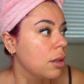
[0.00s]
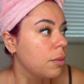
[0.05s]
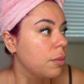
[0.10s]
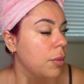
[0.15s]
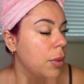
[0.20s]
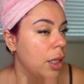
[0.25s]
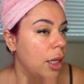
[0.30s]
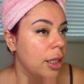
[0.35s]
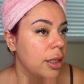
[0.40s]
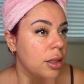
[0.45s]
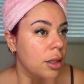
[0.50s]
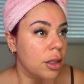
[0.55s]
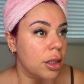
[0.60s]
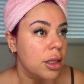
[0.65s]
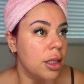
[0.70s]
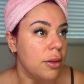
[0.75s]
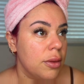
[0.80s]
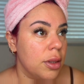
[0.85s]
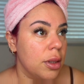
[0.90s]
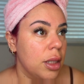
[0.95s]
But as long as
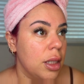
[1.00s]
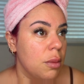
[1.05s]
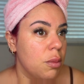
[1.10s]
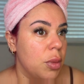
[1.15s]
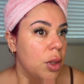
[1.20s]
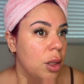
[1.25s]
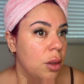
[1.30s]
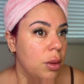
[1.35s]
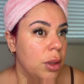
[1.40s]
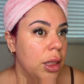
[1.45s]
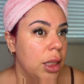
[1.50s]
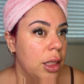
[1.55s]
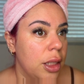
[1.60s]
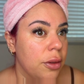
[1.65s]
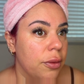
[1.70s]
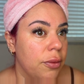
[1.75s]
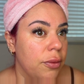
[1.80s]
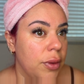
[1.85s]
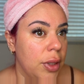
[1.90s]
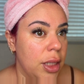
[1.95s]
you have something blowing in
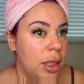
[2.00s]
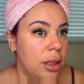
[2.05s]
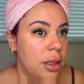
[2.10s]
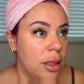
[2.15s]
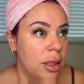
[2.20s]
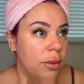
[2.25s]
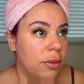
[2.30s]
your face,